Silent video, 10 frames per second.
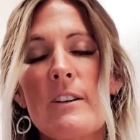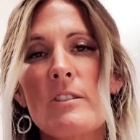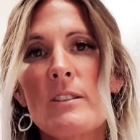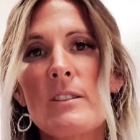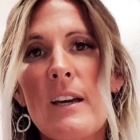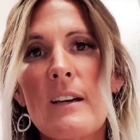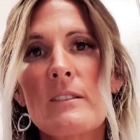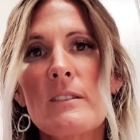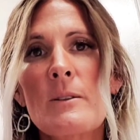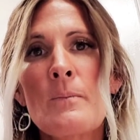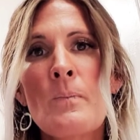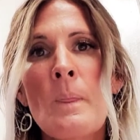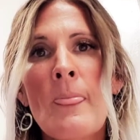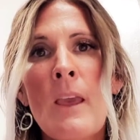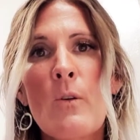success,
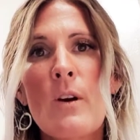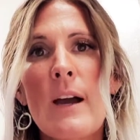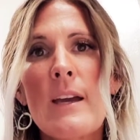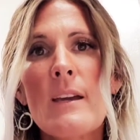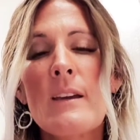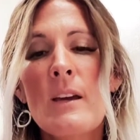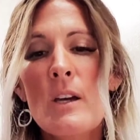right?